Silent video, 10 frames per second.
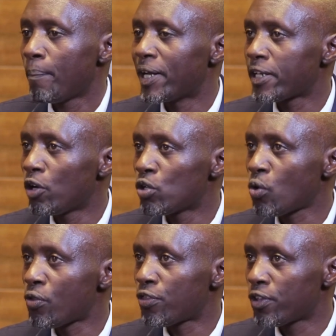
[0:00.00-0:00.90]
But I
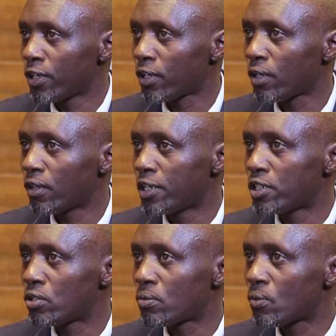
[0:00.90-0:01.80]
also think
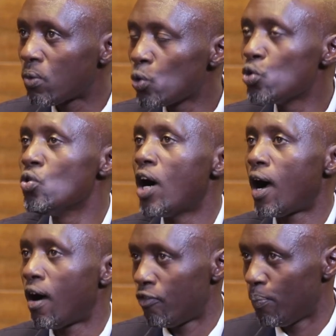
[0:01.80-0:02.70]
that it could
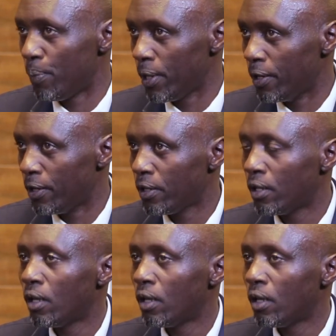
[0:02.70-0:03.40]
have been